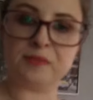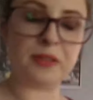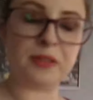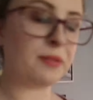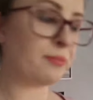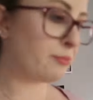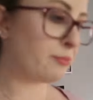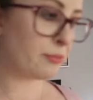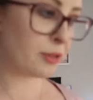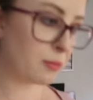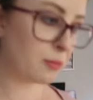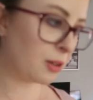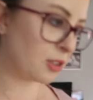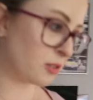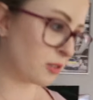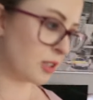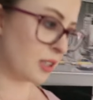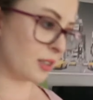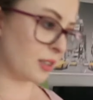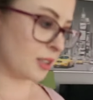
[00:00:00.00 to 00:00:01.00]
been pretty
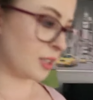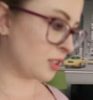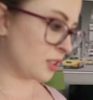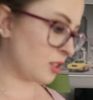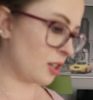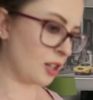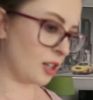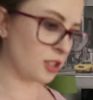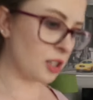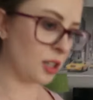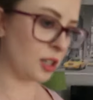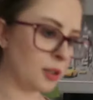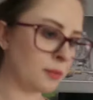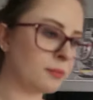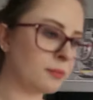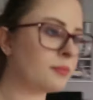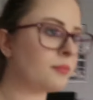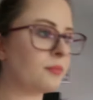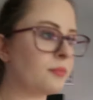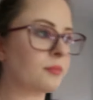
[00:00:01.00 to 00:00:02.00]
much it the entire
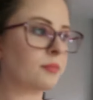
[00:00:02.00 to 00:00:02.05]
time.